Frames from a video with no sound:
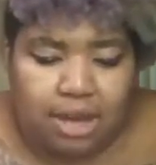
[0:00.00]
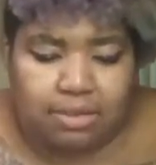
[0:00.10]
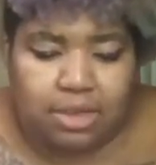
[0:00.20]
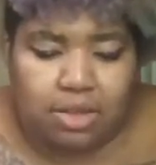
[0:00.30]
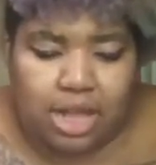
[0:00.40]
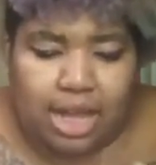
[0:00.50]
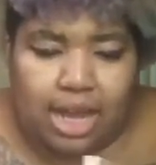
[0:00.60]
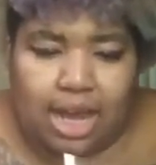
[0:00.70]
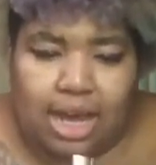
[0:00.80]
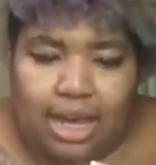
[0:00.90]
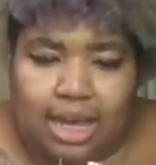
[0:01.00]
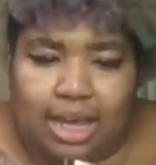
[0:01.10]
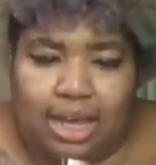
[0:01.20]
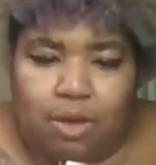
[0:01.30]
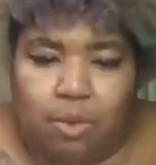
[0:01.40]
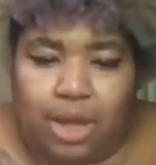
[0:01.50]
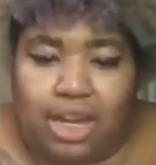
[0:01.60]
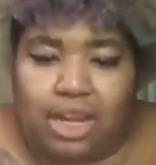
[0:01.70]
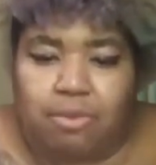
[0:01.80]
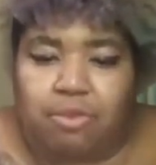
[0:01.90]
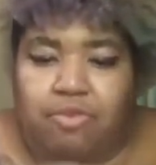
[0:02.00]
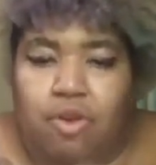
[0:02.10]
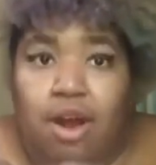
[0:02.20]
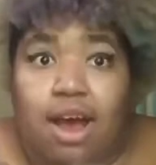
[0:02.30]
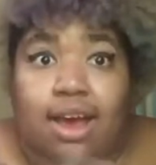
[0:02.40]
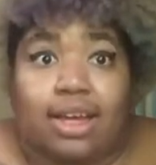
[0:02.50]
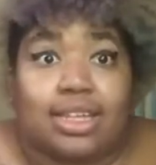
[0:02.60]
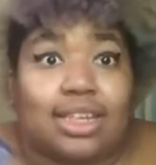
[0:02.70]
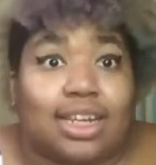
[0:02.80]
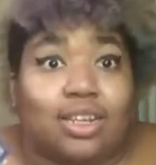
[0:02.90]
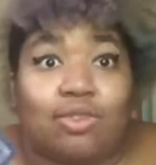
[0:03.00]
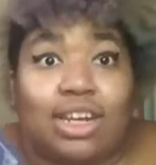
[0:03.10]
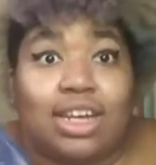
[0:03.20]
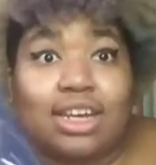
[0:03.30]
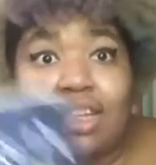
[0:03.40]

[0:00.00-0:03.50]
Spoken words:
I'm so glad I waited before I decided to read it,